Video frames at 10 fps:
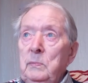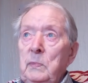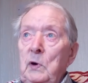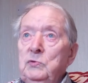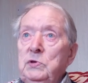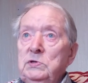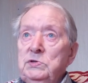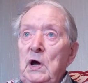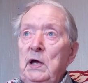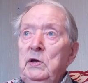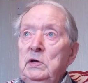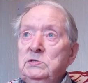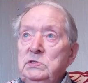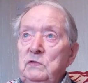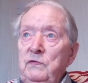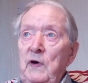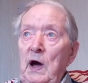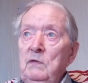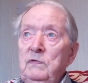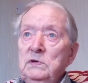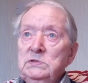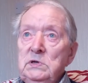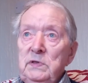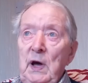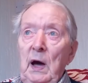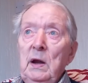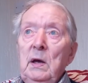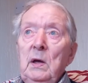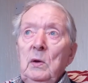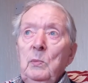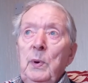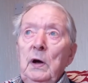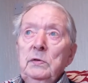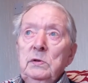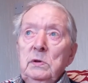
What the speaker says: about it, try and get survivors or that. But